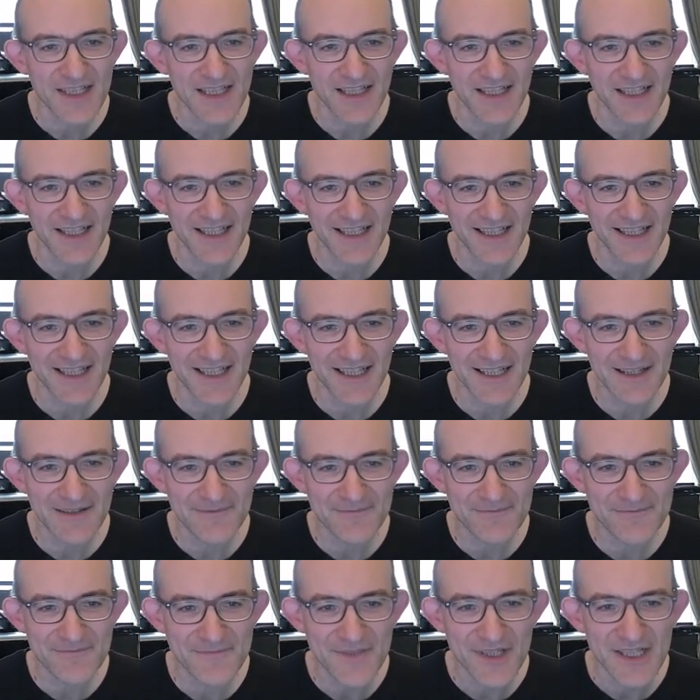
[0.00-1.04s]

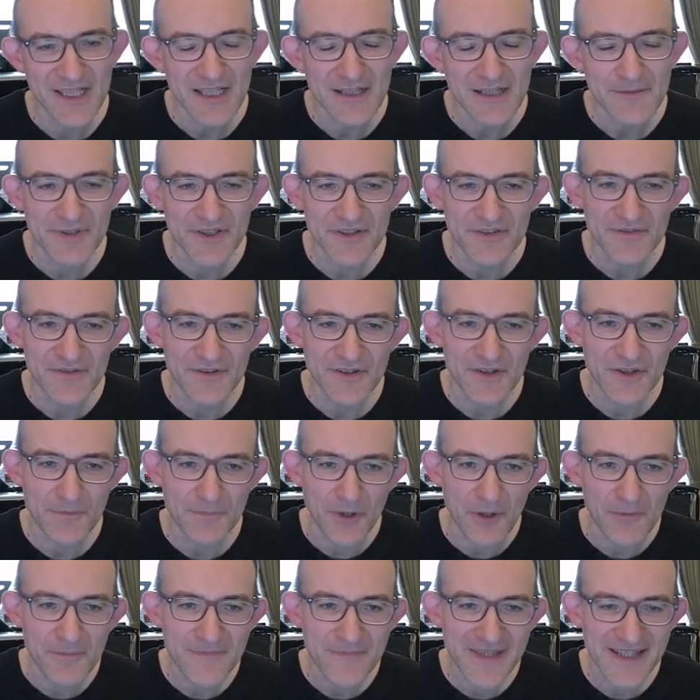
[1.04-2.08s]
But the
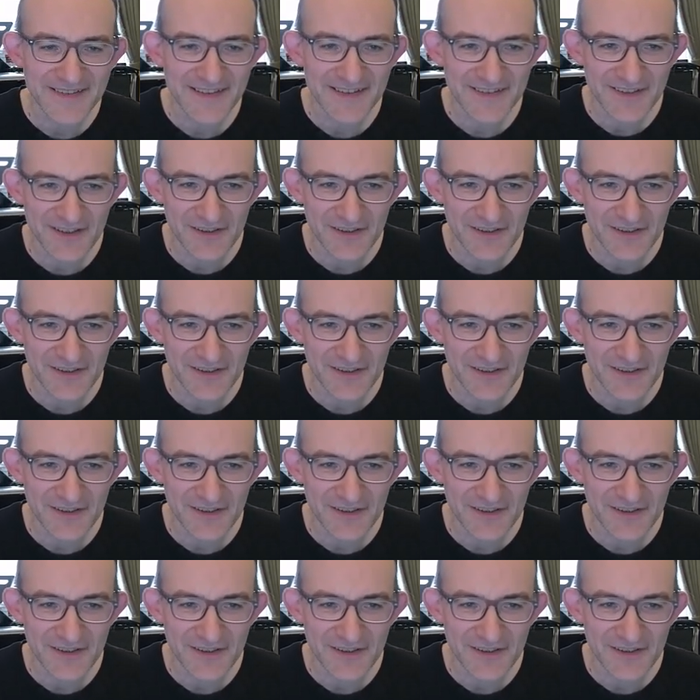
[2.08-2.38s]
problem is